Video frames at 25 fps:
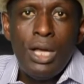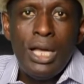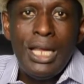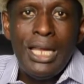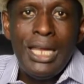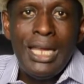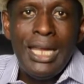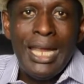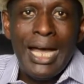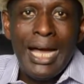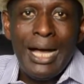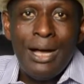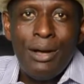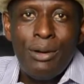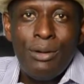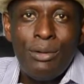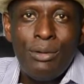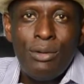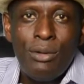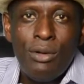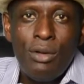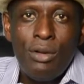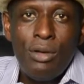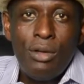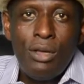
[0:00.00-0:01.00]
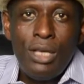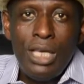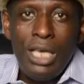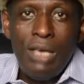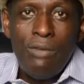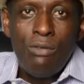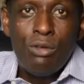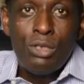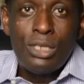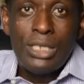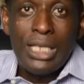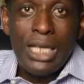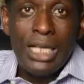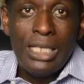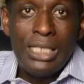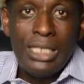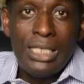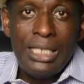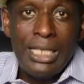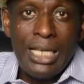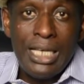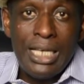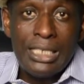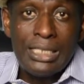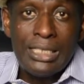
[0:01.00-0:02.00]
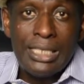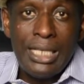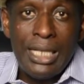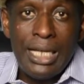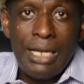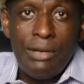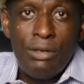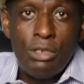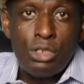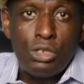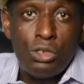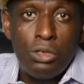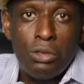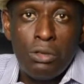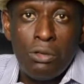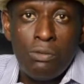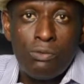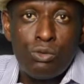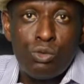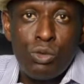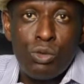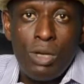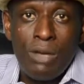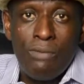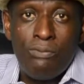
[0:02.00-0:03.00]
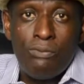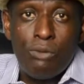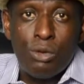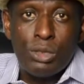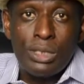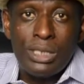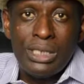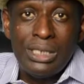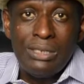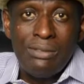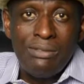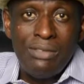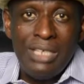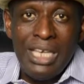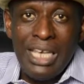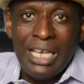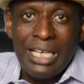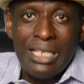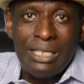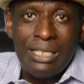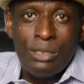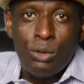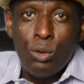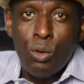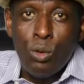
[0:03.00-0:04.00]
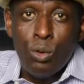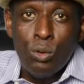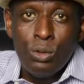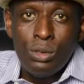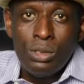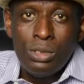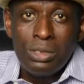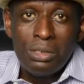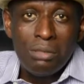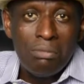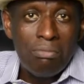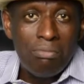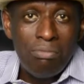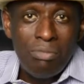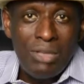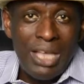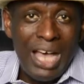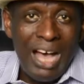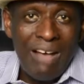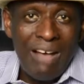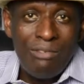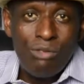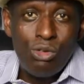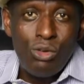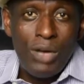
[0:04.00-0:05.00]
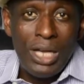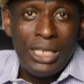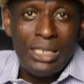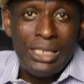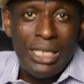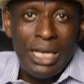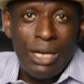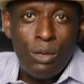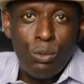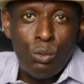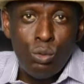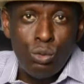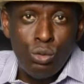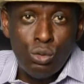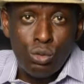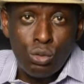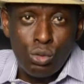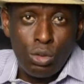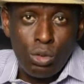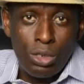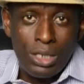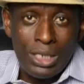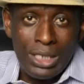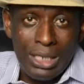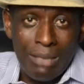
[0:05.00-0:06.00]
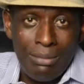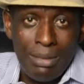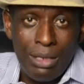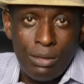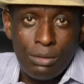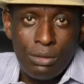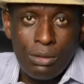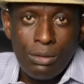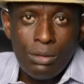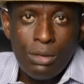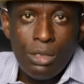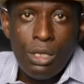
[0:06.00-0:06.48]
Now, if you tell the next generation of 12, 14-year-old, they have no idea who you're talking about.